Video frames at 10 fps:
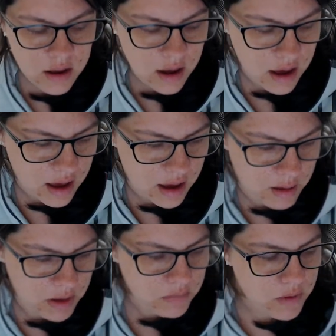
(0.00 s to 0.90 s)

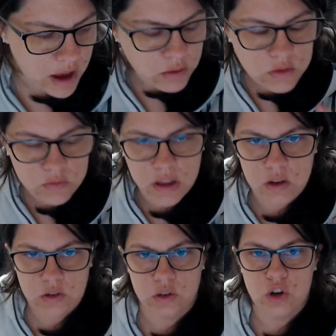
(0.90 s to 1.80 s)
And I use failure
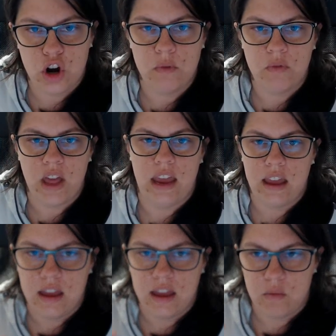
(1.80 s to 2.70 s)
as a term of like
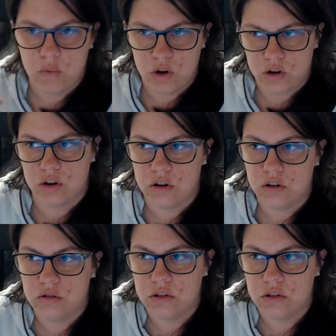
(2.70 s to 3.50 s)
when you're